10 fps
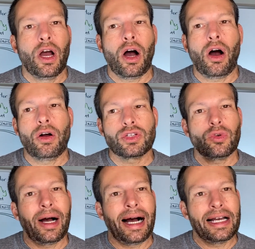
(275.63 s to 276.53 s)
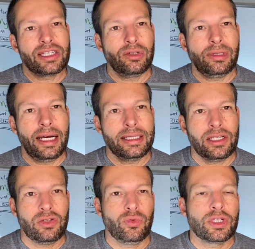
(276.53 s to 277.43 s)
Also
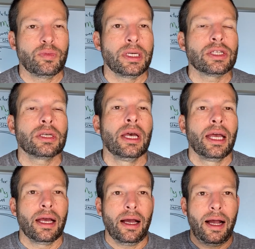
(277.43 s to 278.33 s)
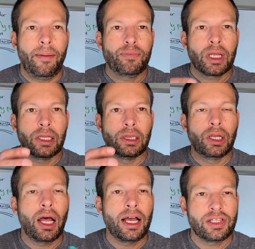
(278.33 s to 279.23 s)
osteolysis, which means
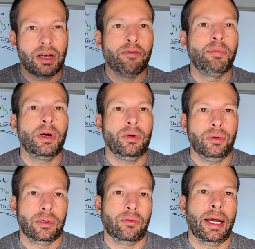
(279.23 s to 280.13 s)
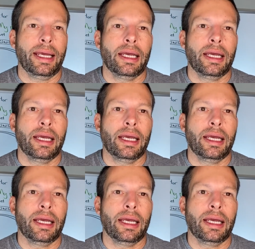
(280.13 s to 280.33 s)
loss of bone, right?